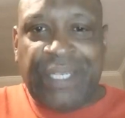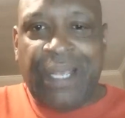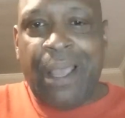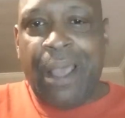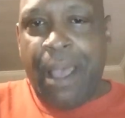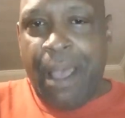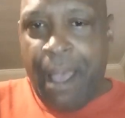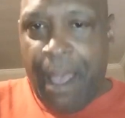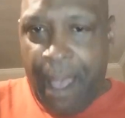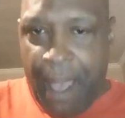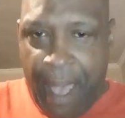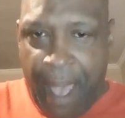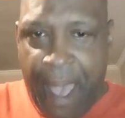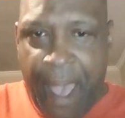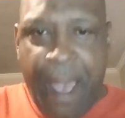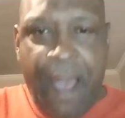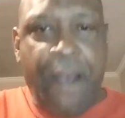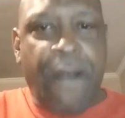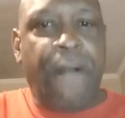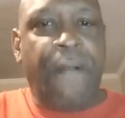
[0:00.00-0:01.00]

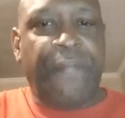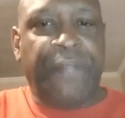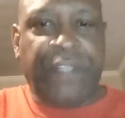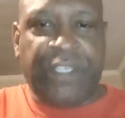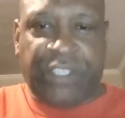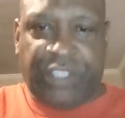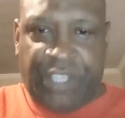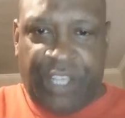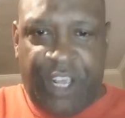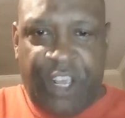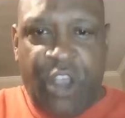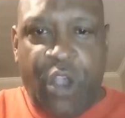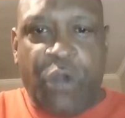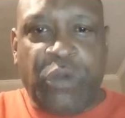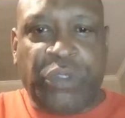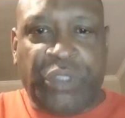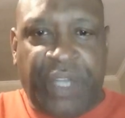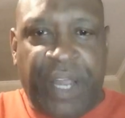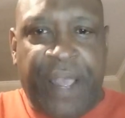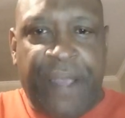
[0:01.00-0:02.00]
how this thing goes
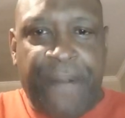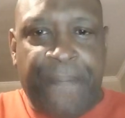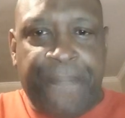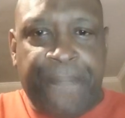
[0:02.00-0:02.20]
down